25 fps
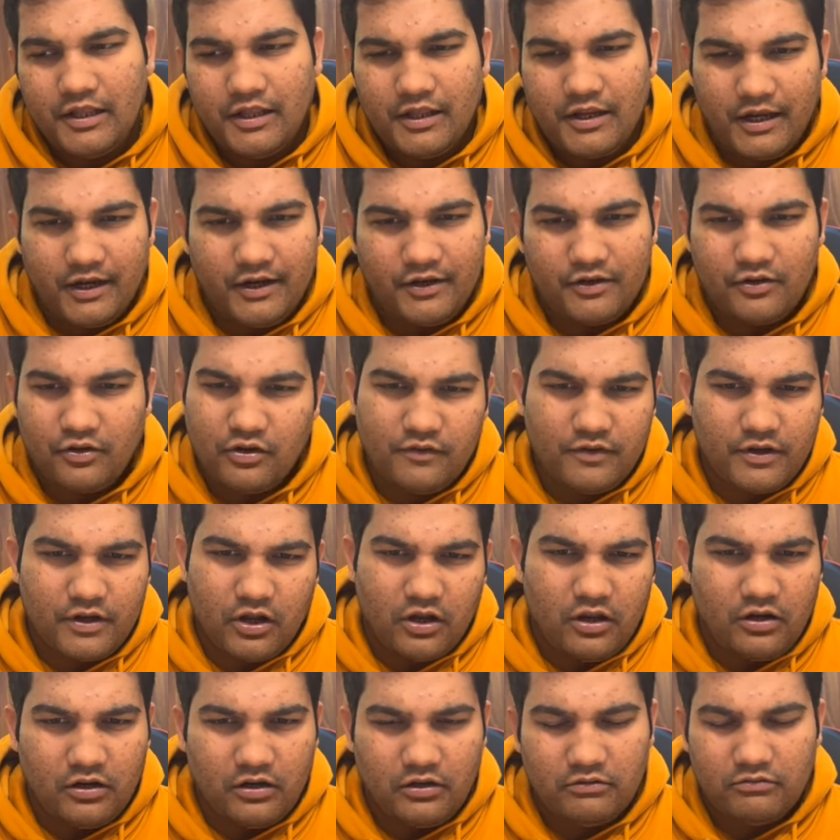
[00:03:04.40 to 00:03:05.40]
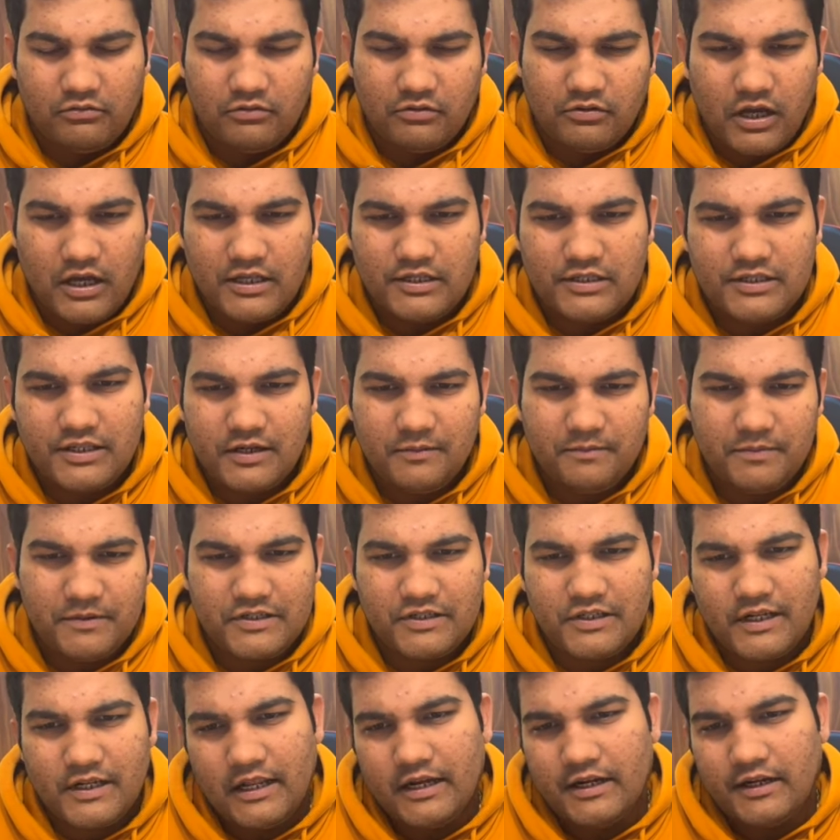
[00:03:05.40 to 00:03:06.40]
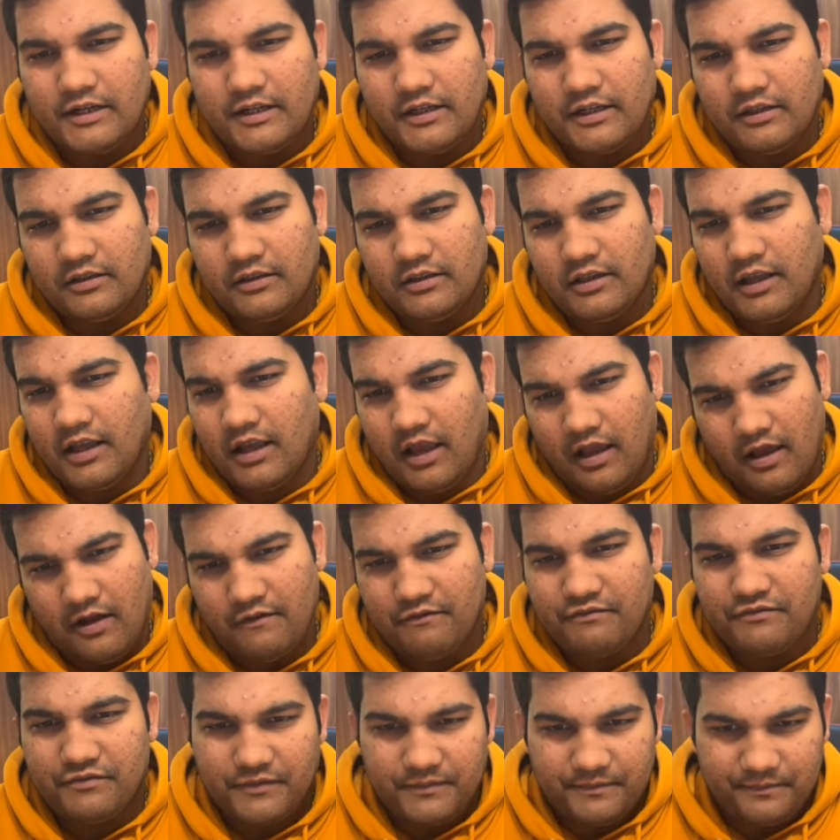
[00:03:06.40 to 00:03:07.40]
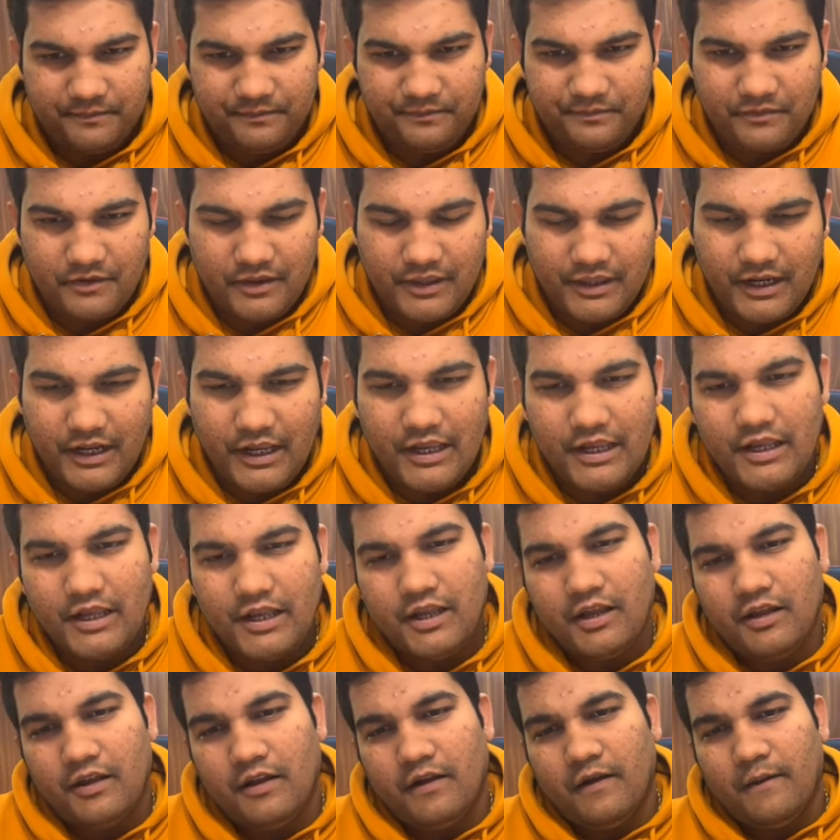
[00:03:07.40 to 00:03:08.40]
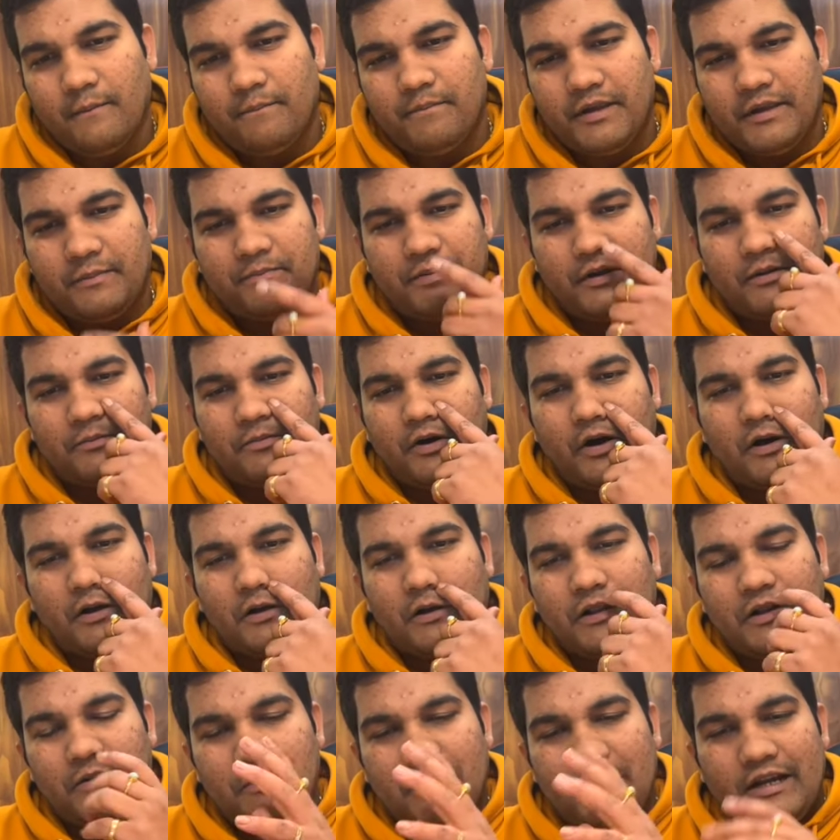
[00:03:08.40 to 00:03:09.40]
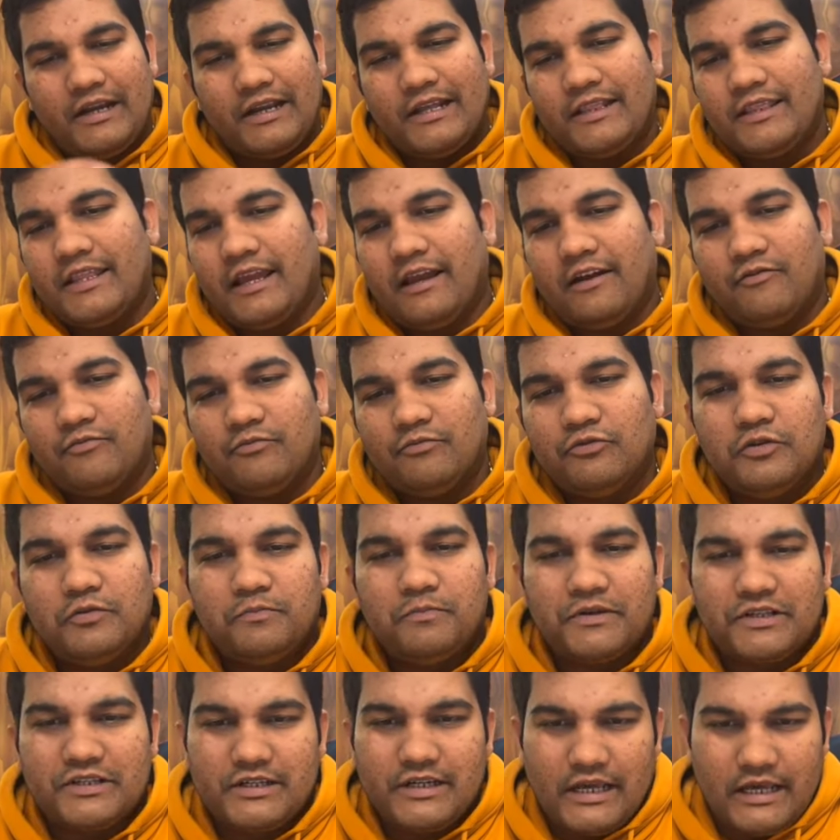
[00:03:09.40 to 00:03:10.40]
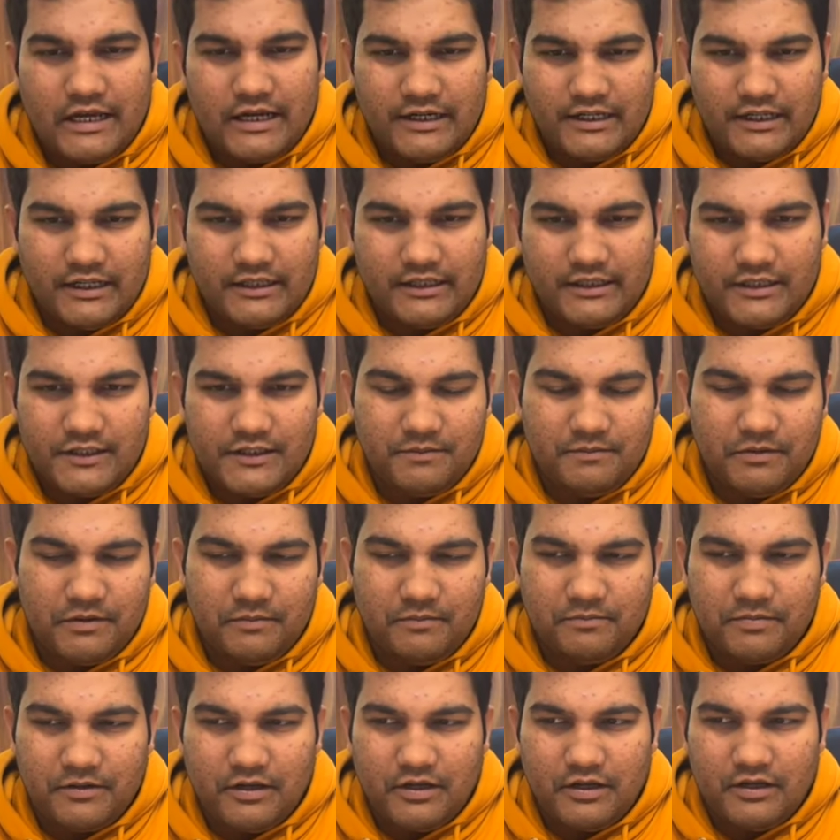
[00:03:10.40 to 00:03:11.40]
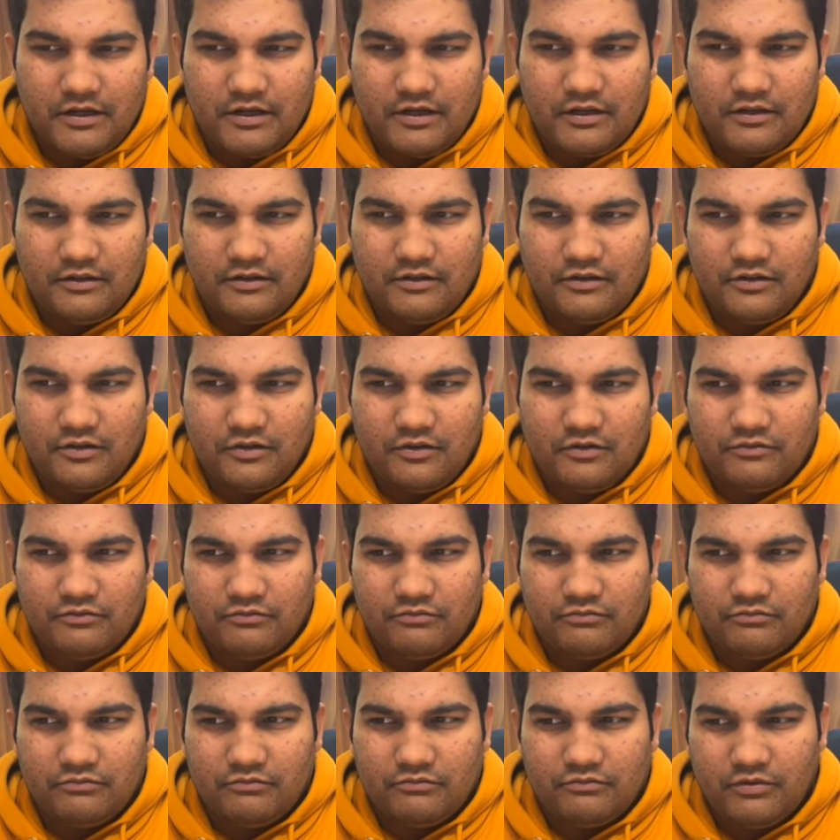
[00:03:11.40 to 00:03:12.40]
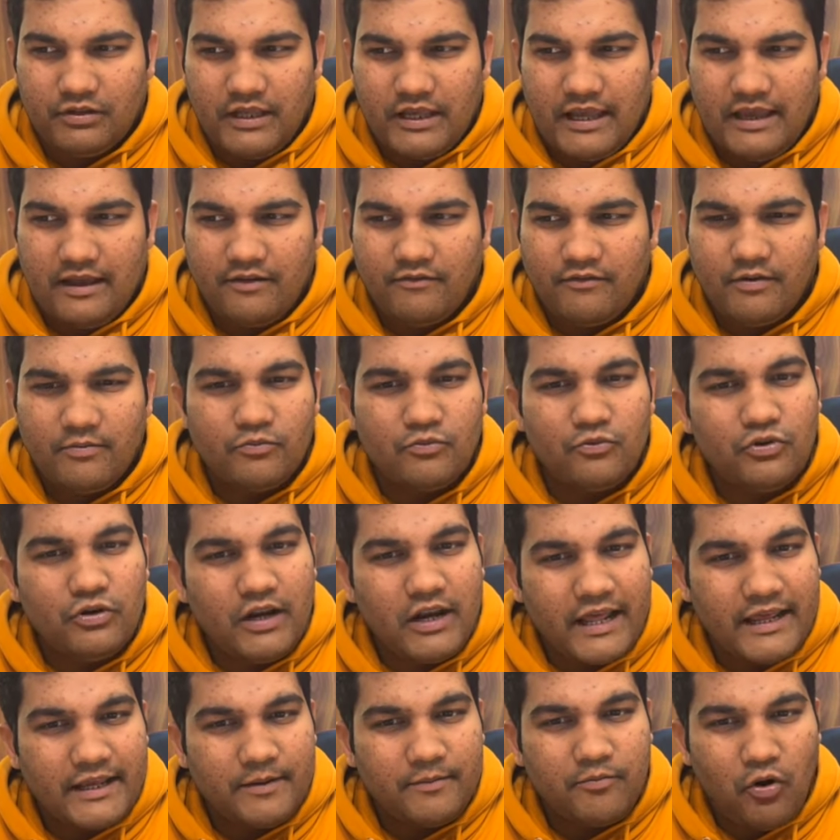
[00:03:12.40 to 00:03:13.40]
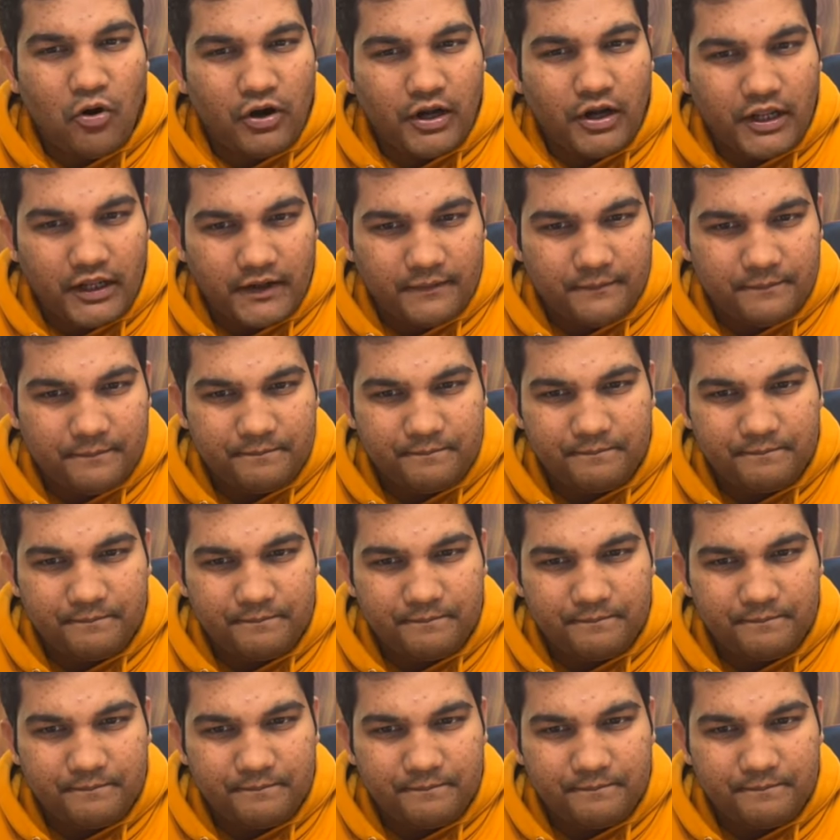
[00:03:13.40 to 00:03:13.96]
Right. Overall, a sun personality they have. People born on Monday, they have moon personality. These people, you know, they have a moon-like body.